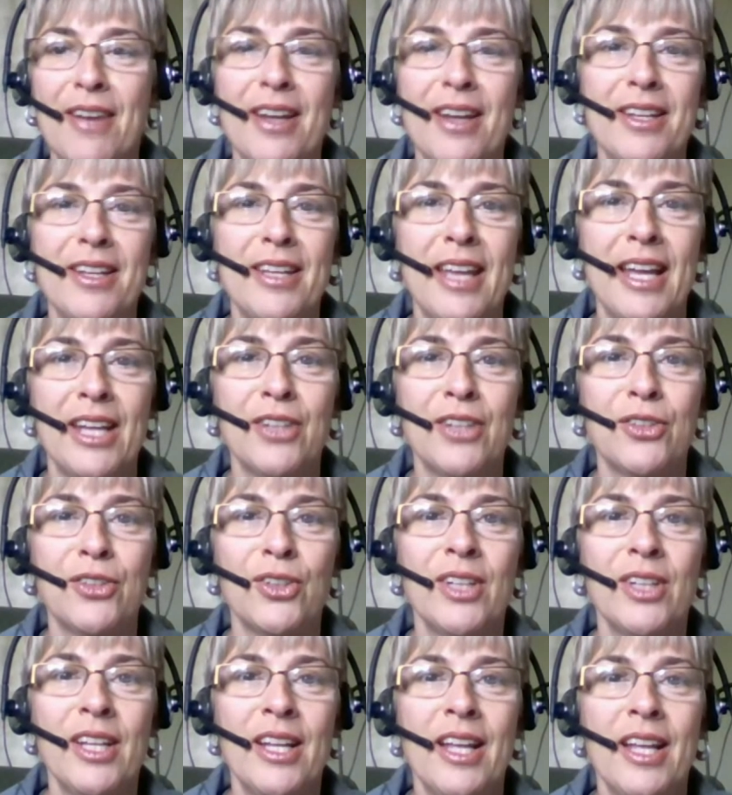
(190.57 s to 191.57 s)
How do you
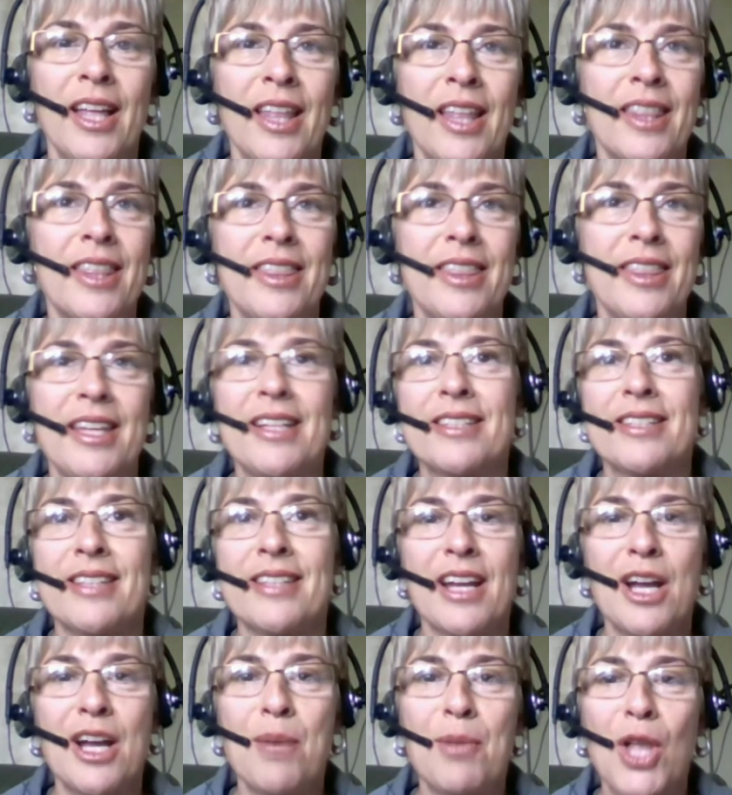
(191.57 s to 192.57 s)
handle the things
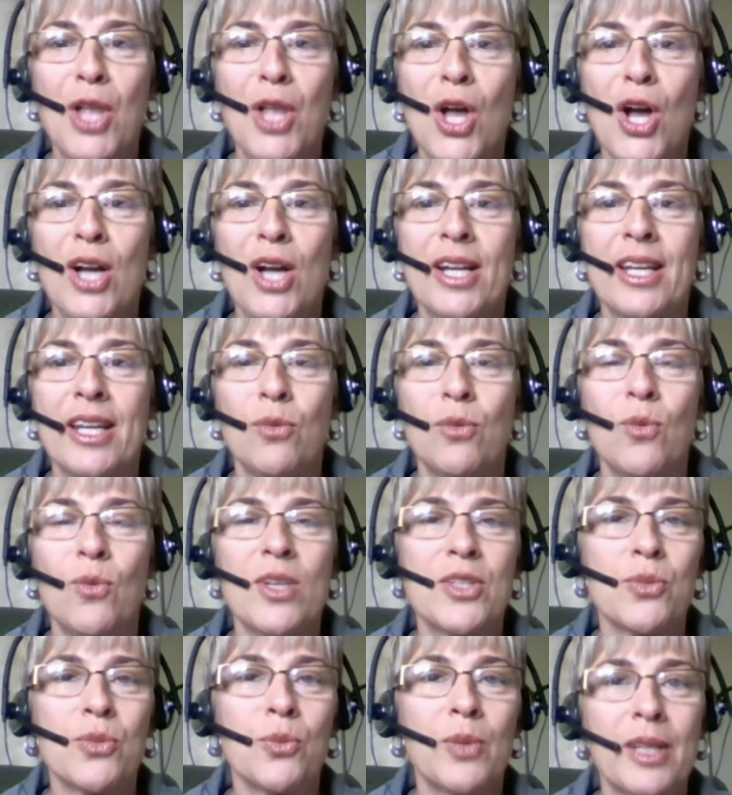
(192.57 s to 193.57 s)
that come along and
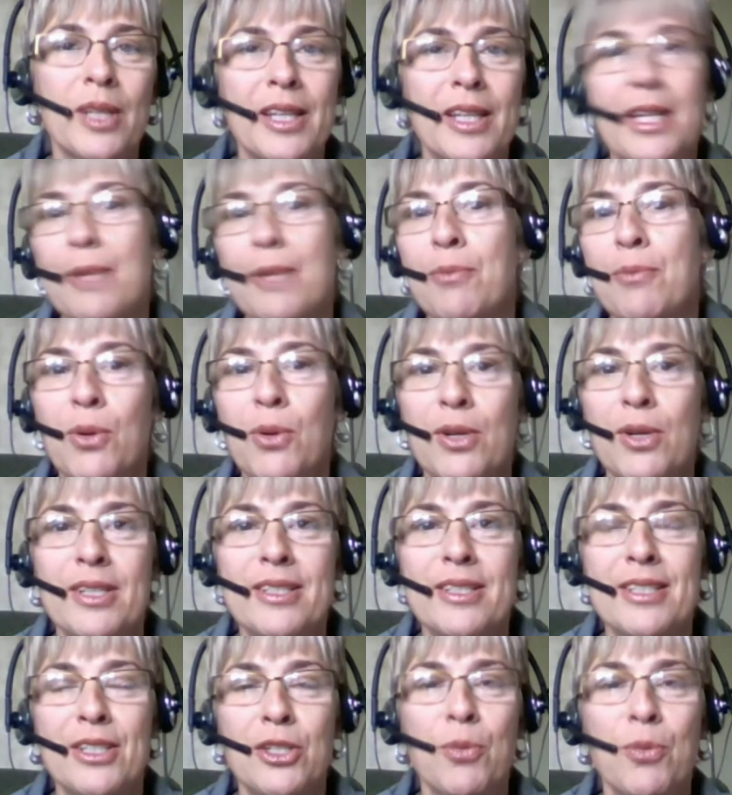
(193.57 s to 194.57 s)
what's really
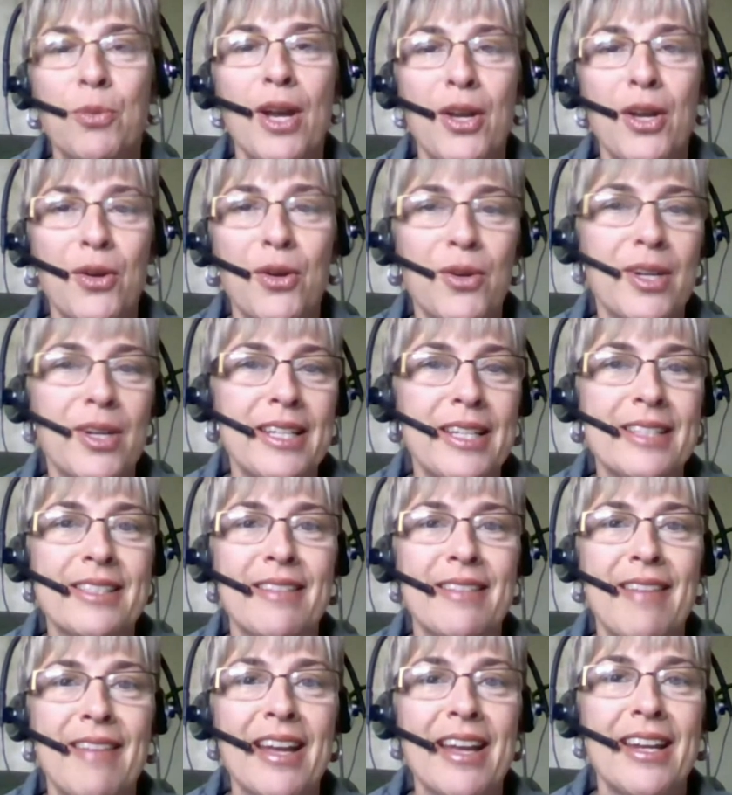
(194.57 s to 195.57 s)
important and your
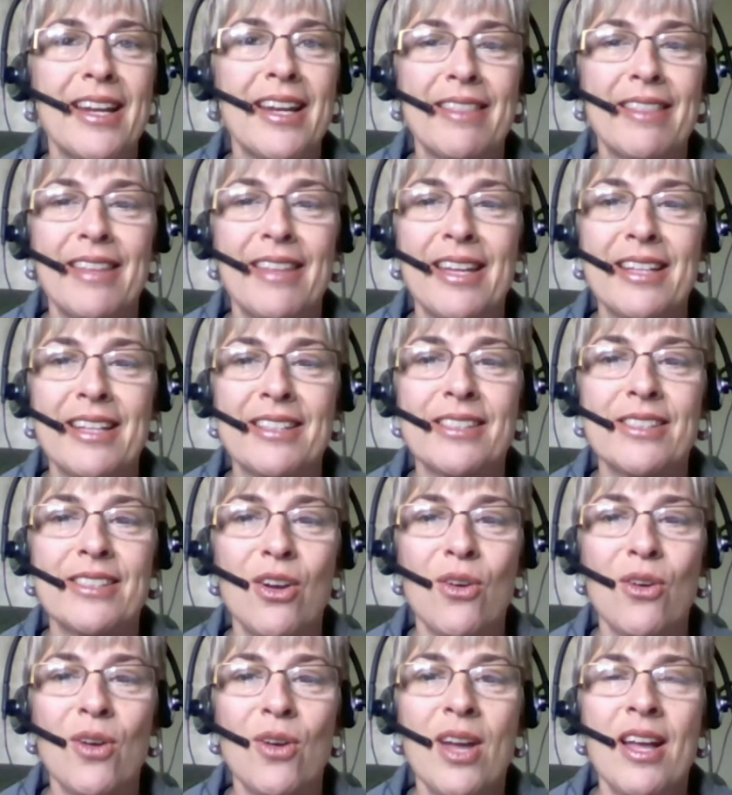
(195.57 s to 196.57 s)
priorities and that kind of thing. And
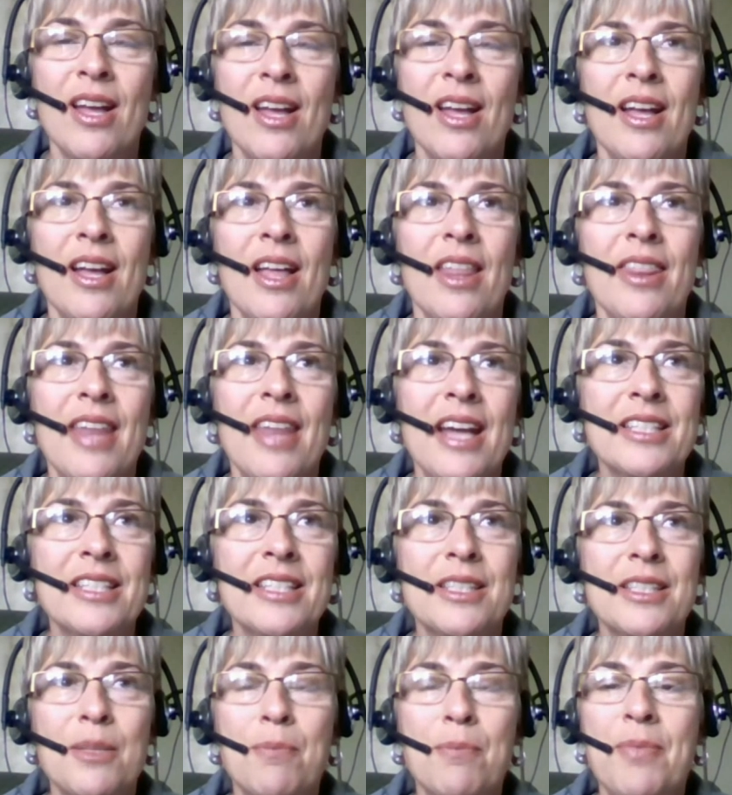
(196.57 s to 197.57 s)
so
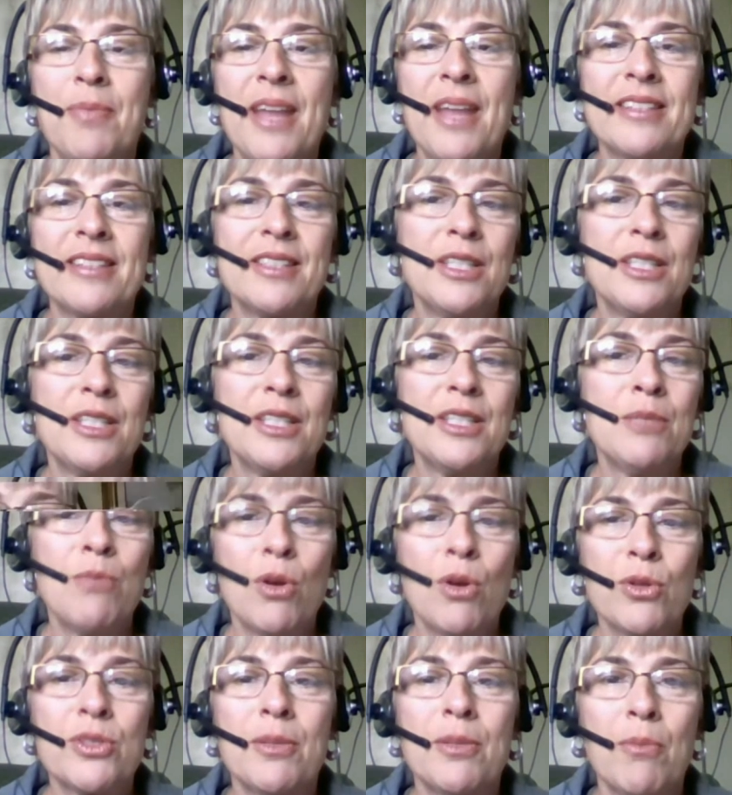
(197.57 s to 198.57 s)
that's the
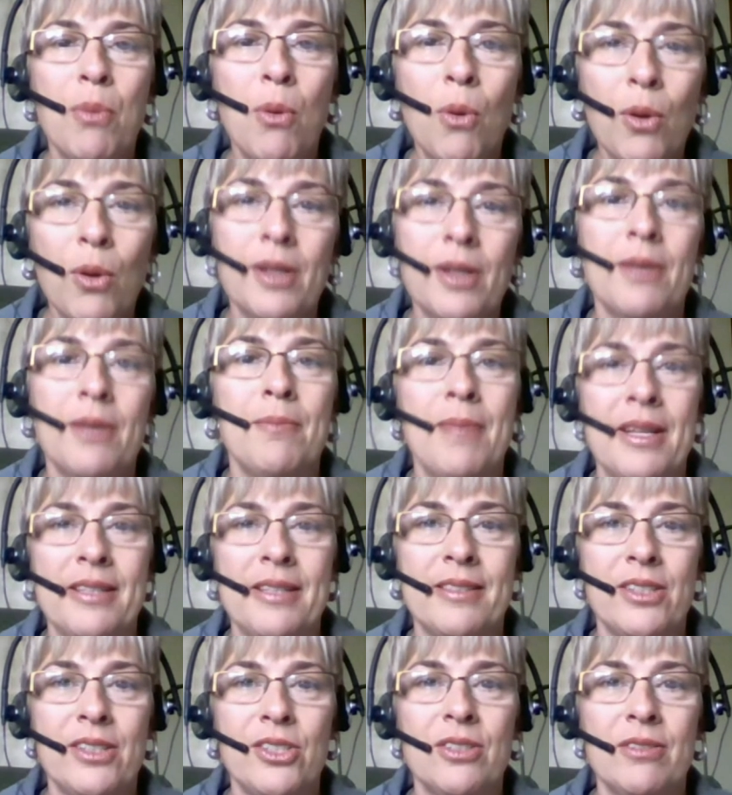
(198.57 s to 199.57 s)
most important
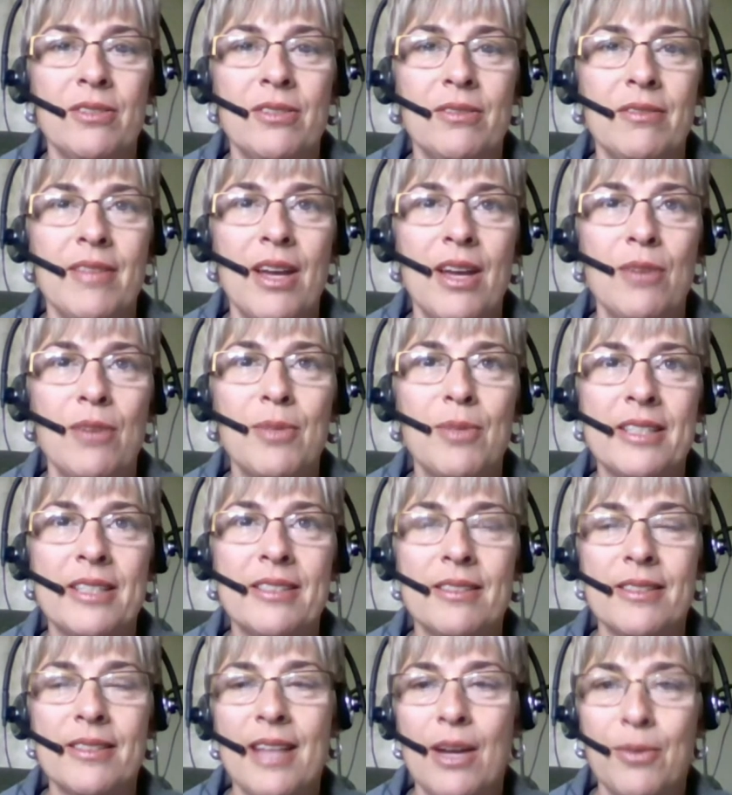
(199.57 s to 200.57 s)
message that
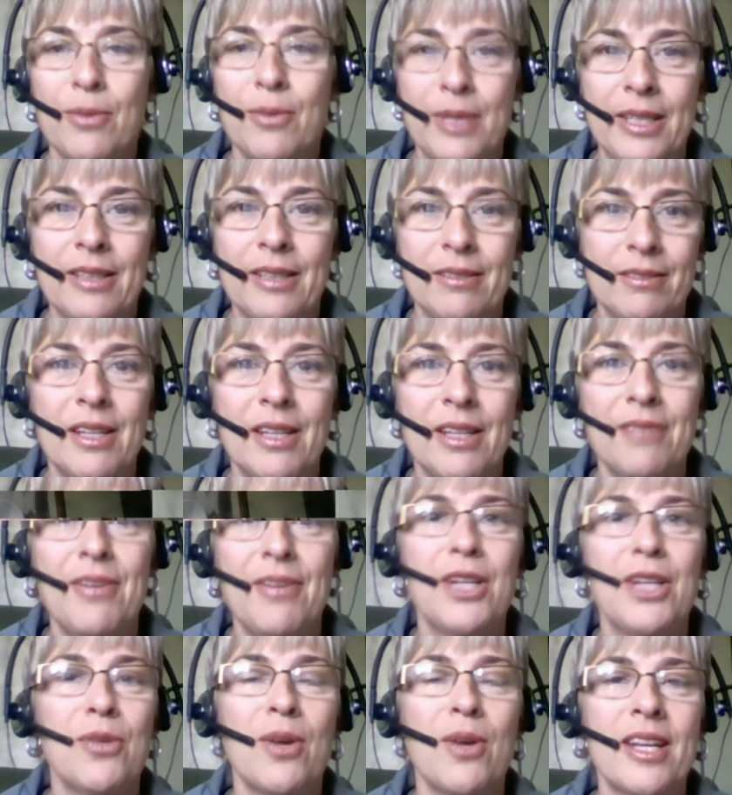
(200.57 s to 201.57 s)
we
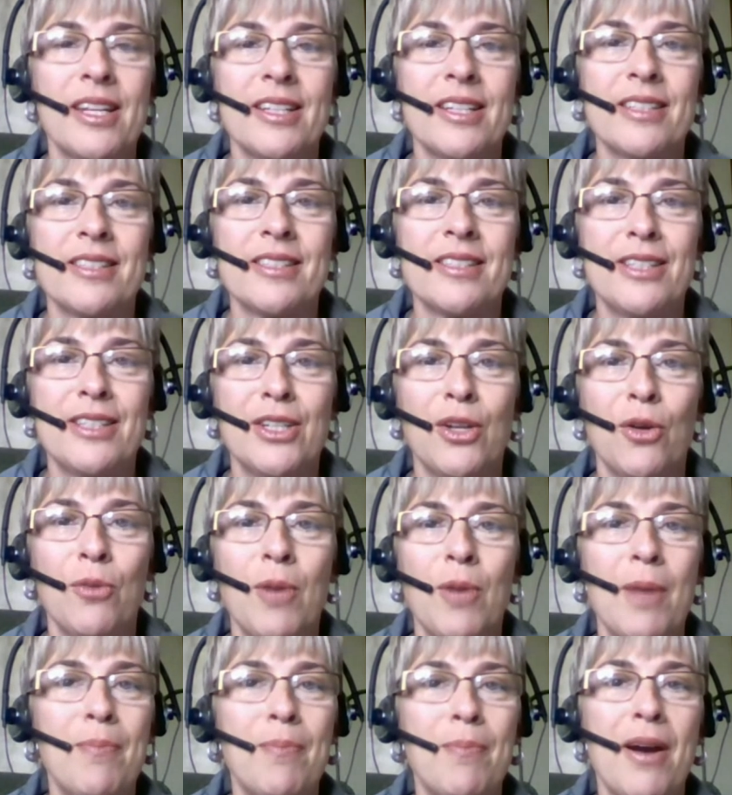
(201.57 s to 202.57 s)
convey to our kids,
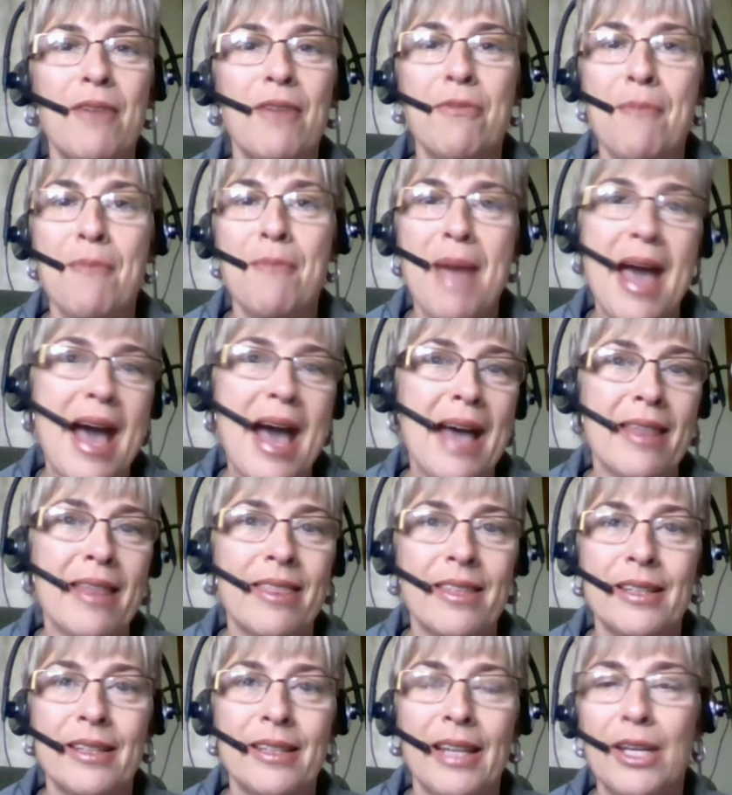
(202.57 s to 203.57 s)
above math
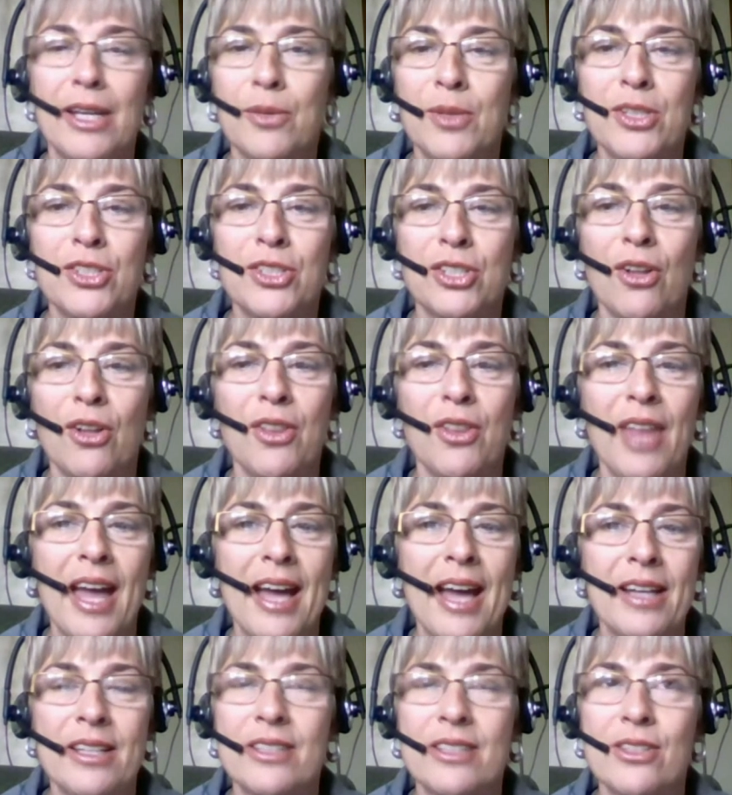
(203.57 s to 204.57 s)
and language and all
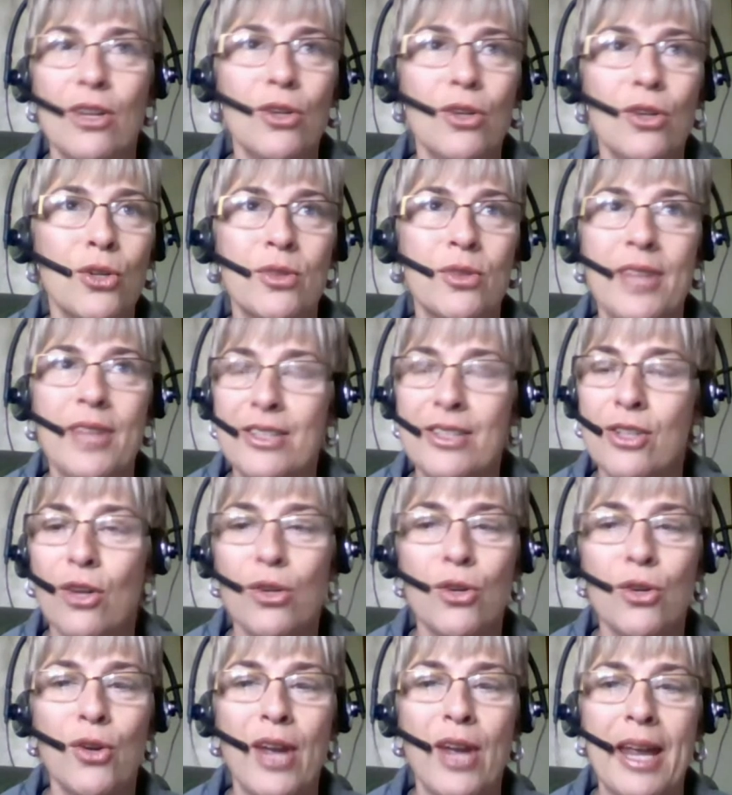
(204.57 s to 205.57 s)
that, and that's
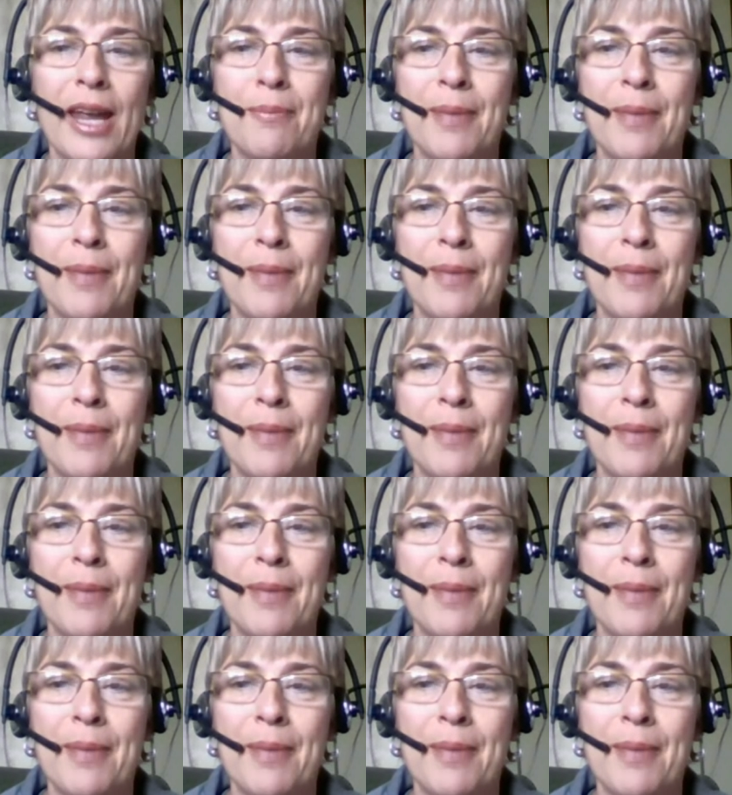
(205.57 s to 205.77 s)
all great.